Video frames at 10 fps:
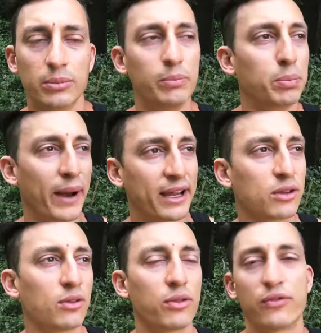
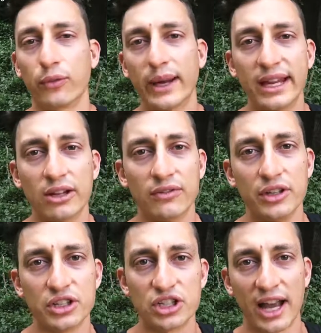break free of
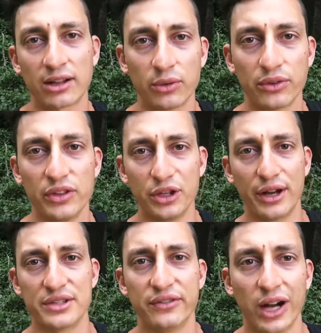the shackles of the
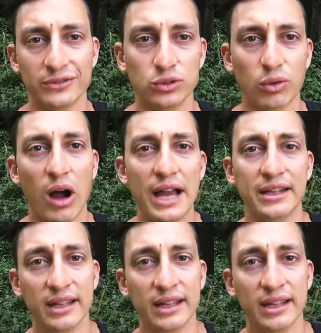9-to-5 grind,